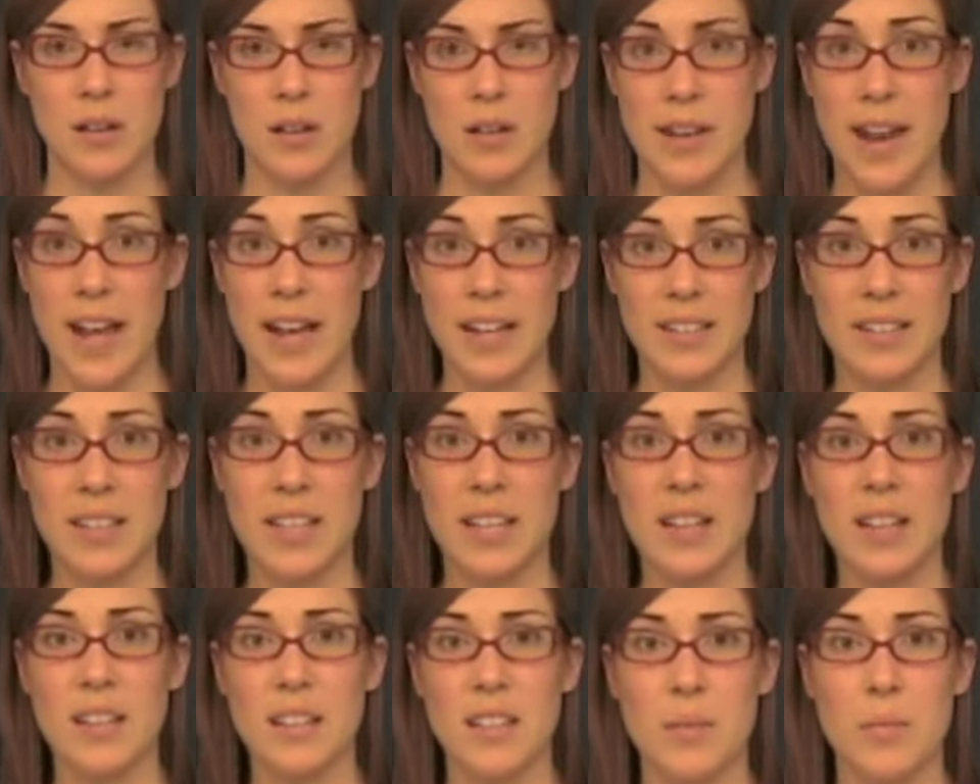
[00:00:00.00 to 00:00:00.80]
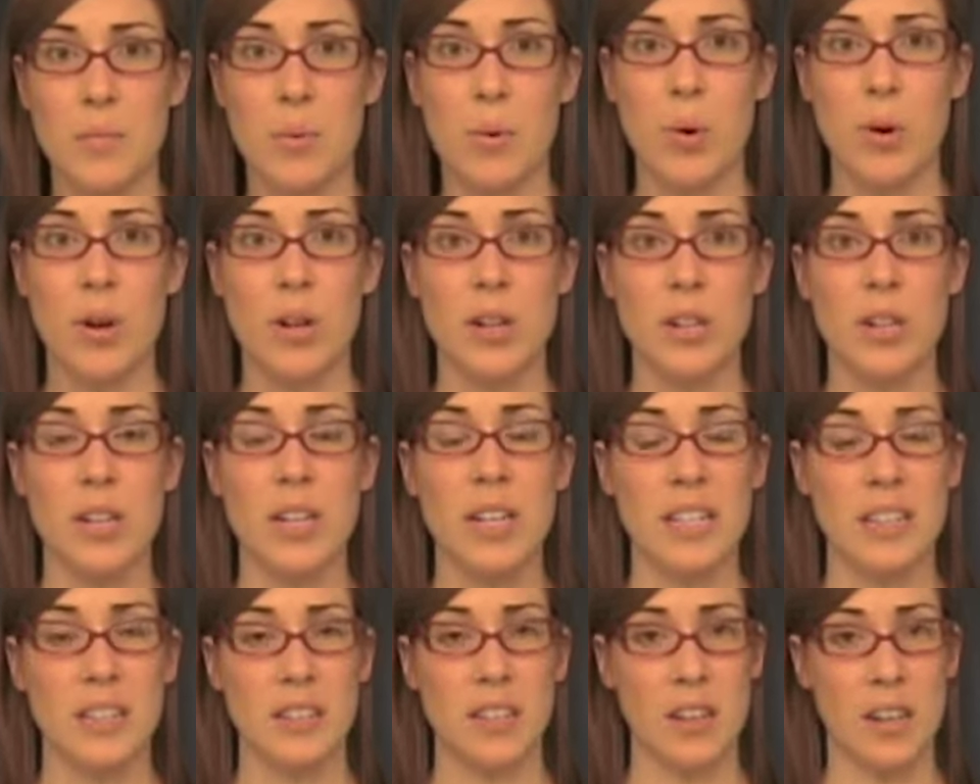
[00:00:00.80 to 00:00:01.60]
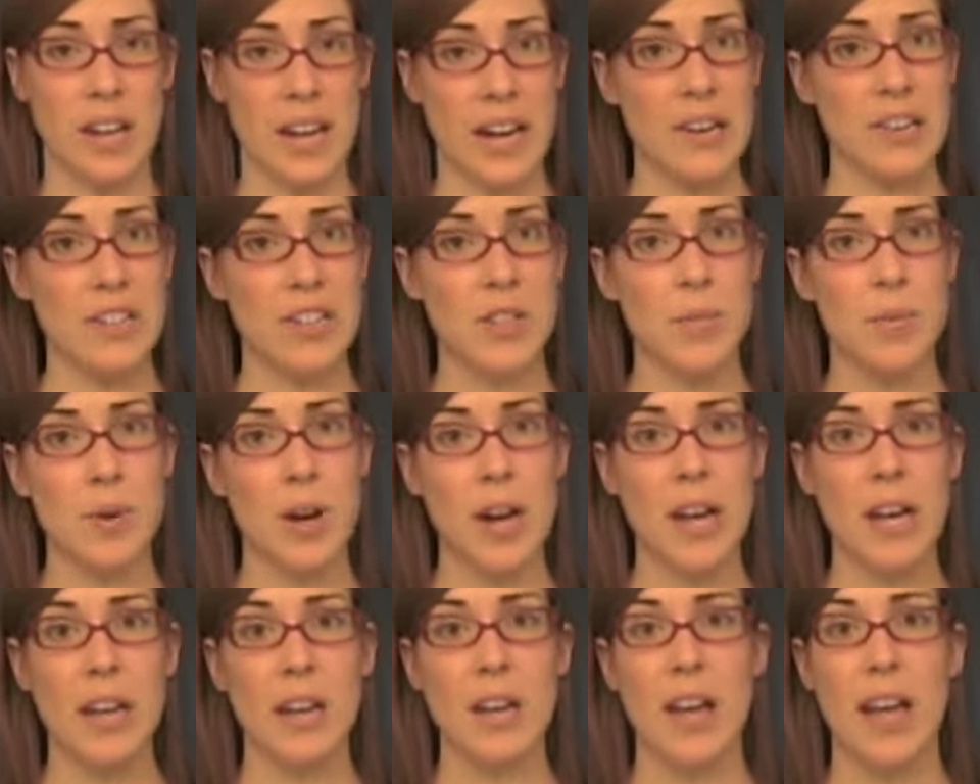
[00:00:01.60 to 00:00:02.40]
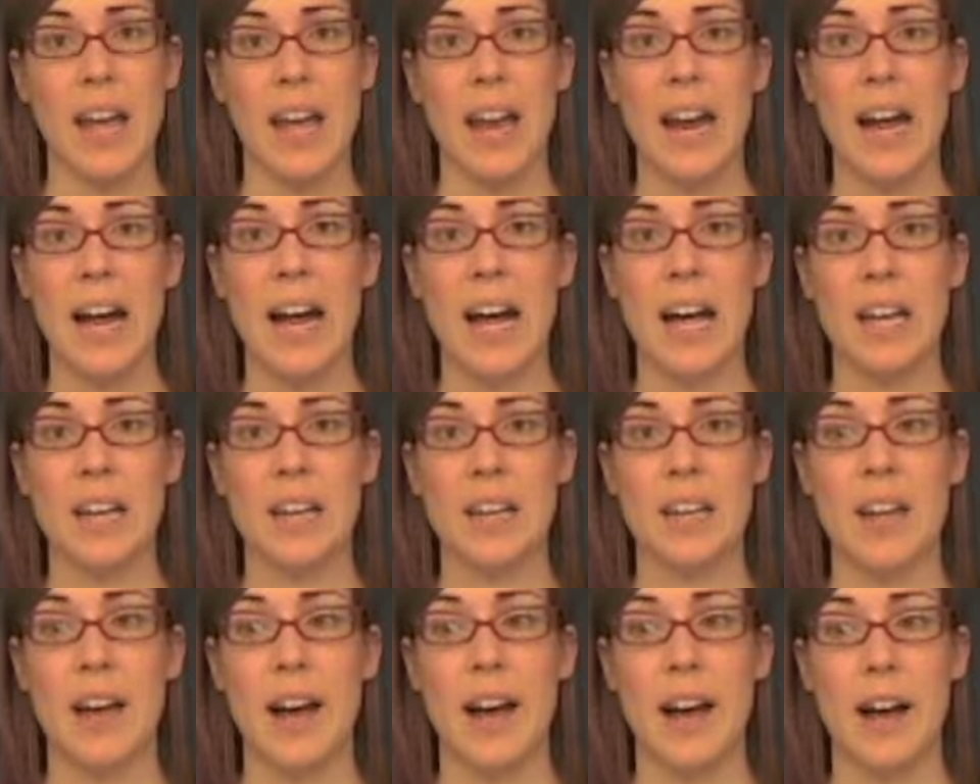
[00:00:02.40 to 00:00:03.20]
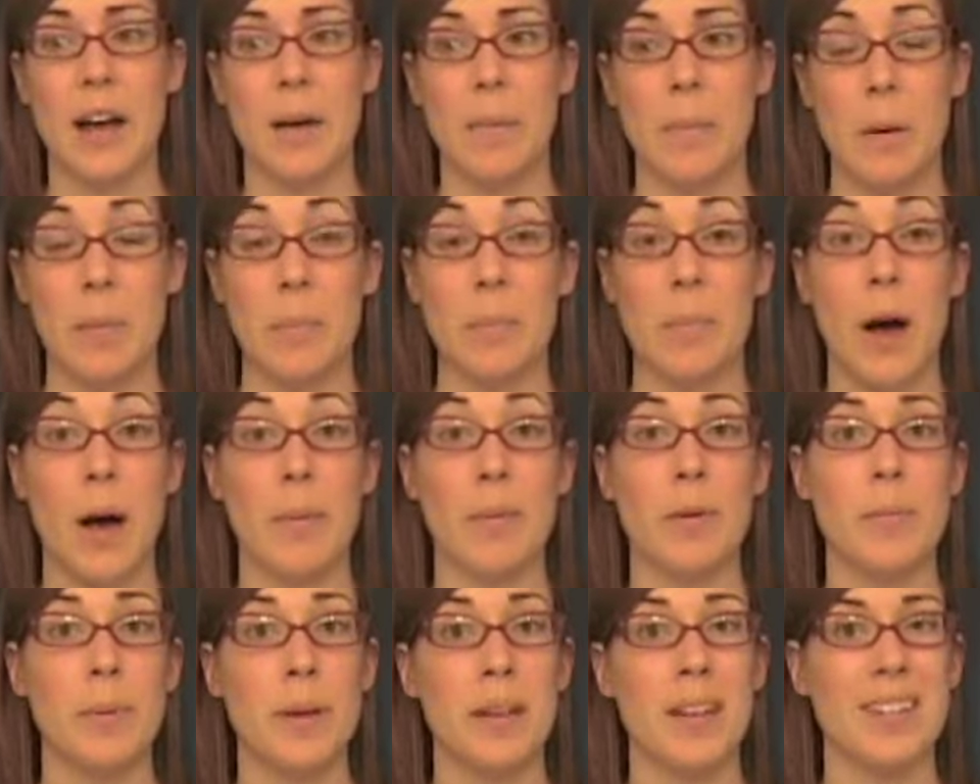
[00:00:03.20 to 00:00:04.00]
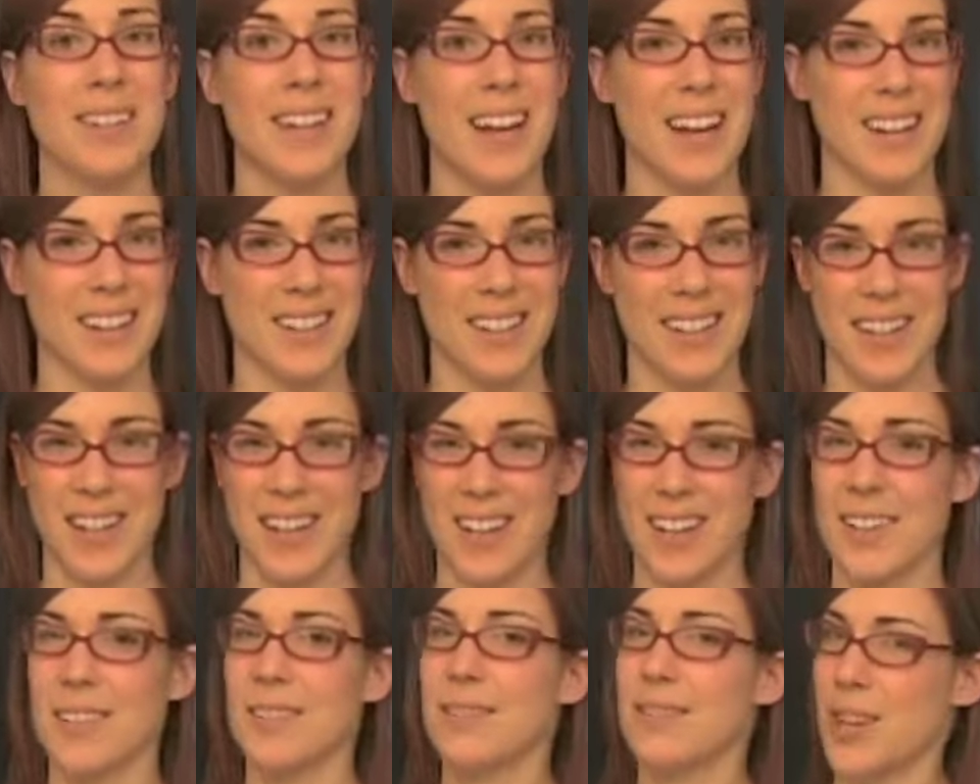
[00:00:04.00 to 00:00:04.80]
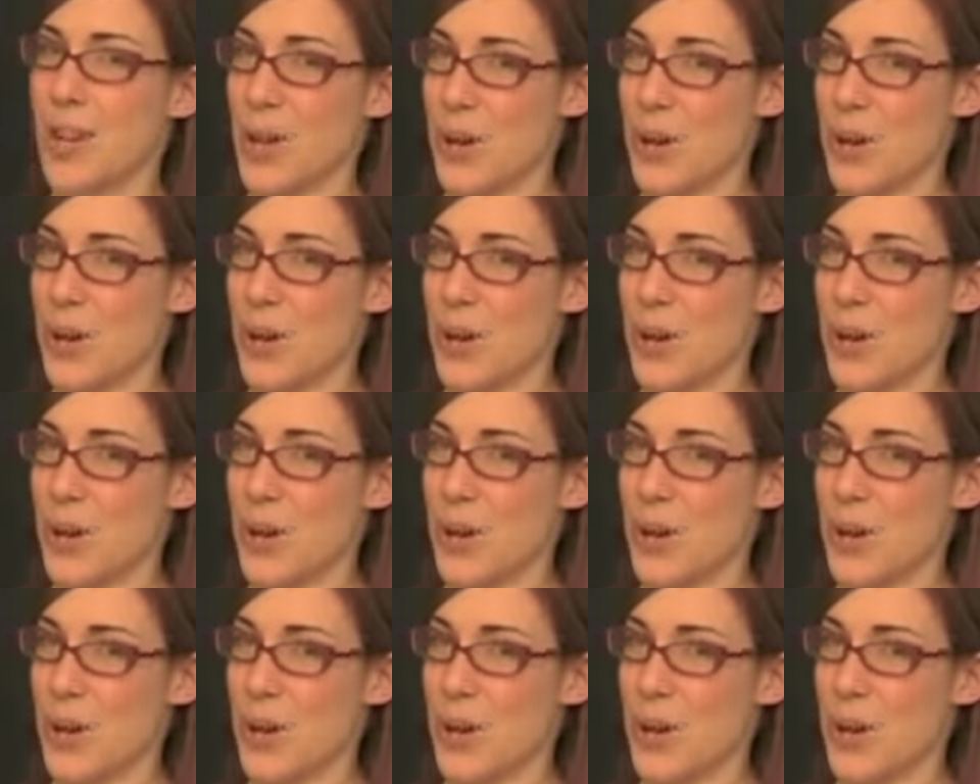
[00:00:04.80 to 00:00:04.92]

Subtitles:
Next thing that's important is a good hairspray and bobby pin technique.